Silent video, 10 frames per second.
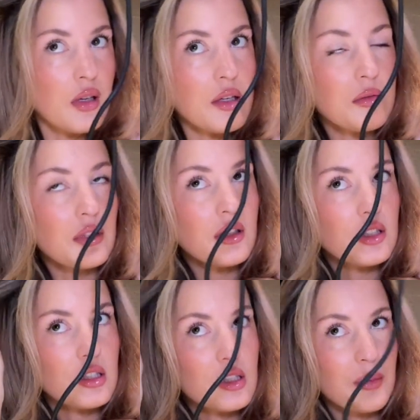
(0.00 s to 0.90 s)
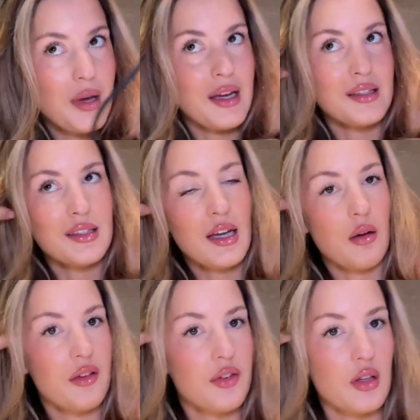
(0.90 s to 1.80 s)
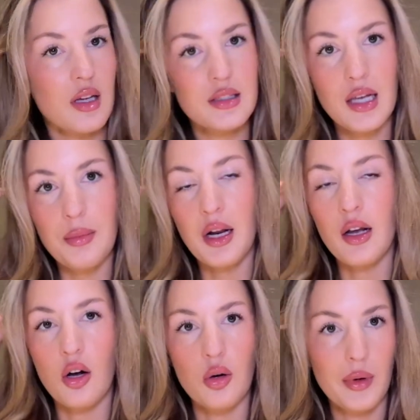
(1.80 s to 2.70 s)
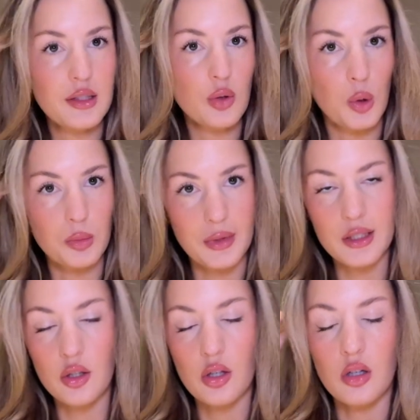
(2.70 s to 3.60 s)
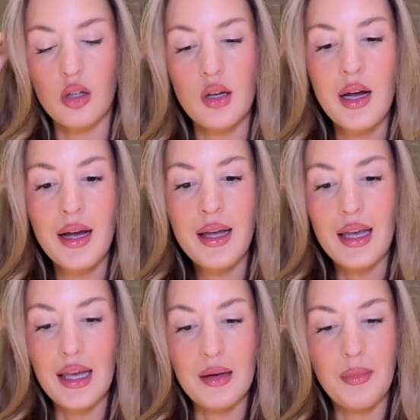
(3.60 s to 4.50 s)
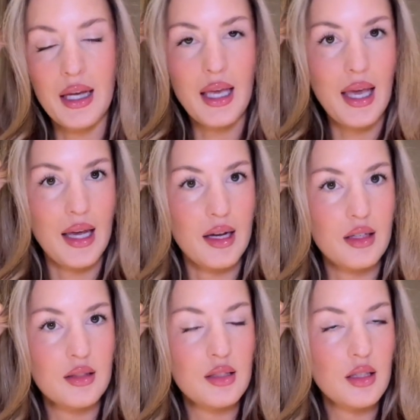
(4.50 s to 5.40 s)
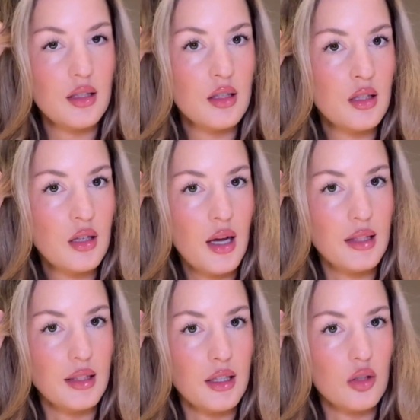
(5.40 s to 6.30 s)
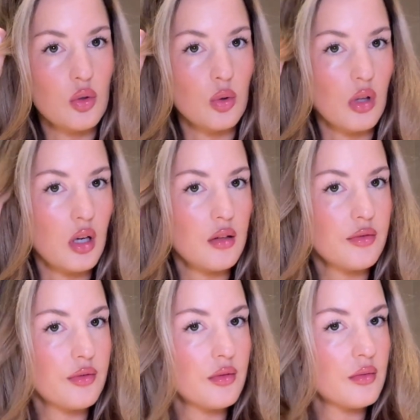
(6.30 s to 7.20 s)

It really just depends how I feel that day, but I always hold my curl in my hand and let it cool off,